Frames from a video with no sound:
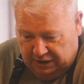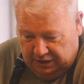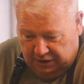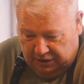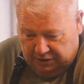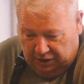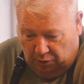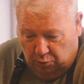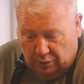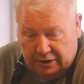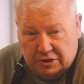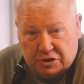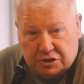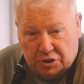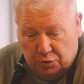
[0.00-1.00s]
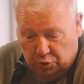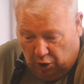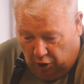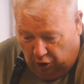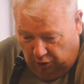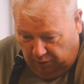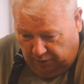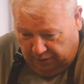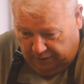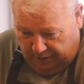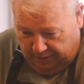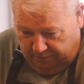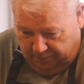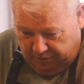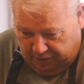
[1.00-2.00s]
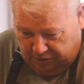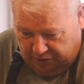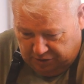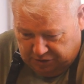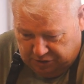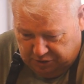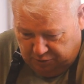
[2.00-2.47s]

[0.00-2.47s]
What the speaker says: You don't want it too hot because